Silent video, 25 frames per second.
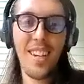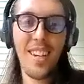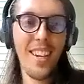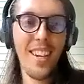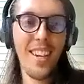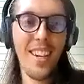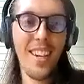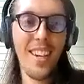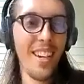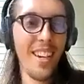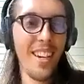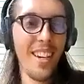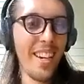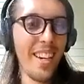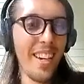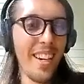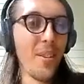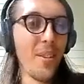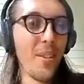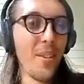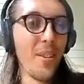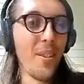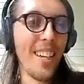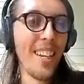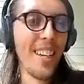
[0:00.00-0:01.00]
Yeah, I
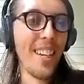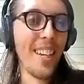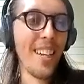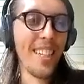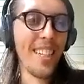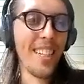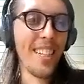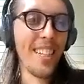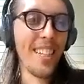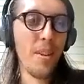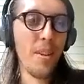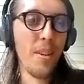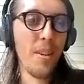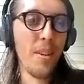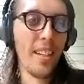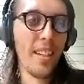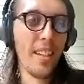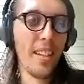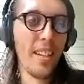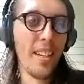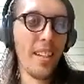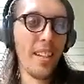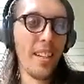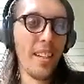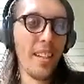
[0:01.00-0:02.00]
agree with that, and I think that's
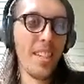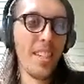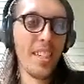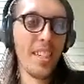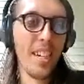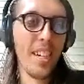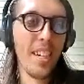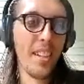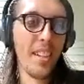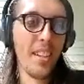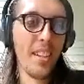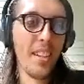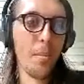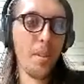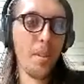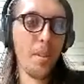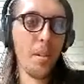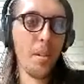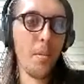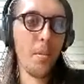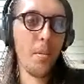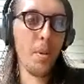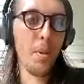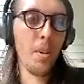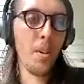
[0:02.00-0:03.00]
where, like, as we start to
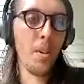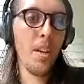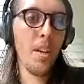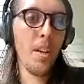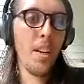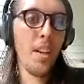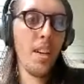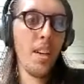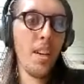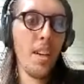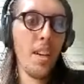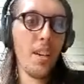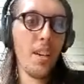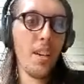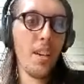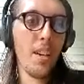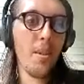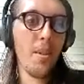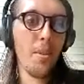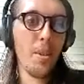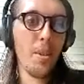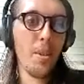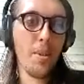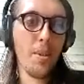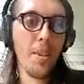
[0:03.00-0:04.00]
scale it up a little bit more,
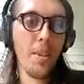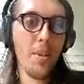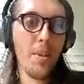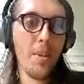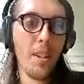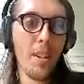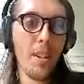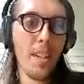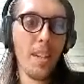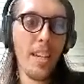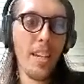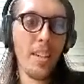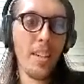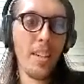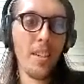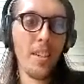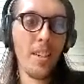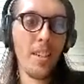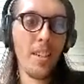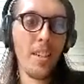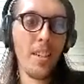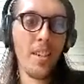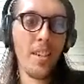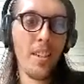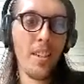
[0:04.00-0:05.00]
once we
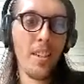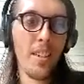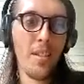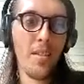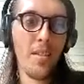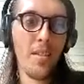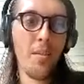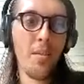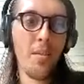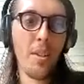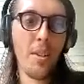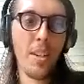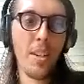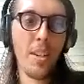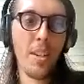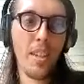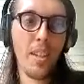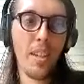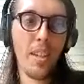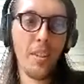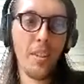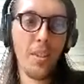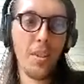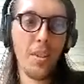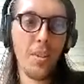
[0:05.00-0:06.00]
land on a
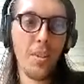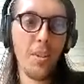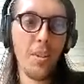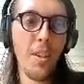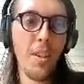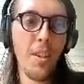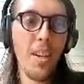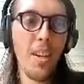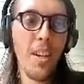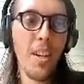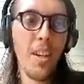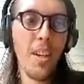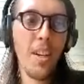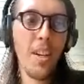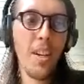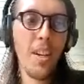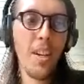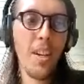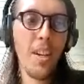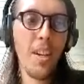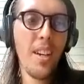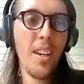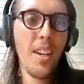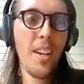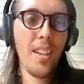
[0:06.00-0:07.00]
real L2,
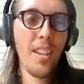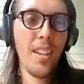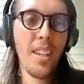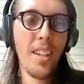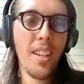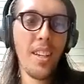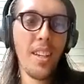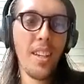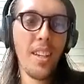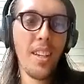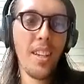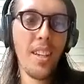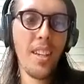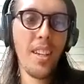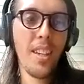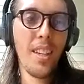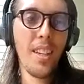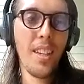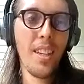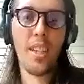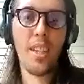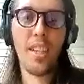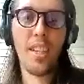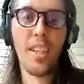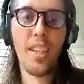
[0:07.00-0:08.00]
then CLRFUND will
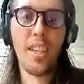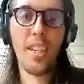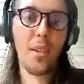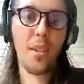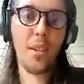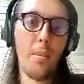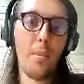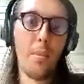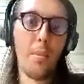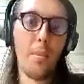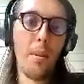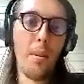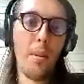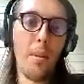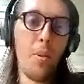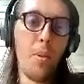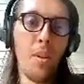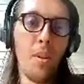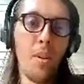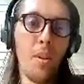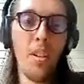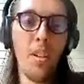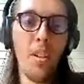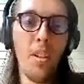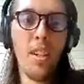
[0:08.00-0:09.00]
start to have a little bit
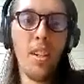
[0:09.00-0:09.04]
more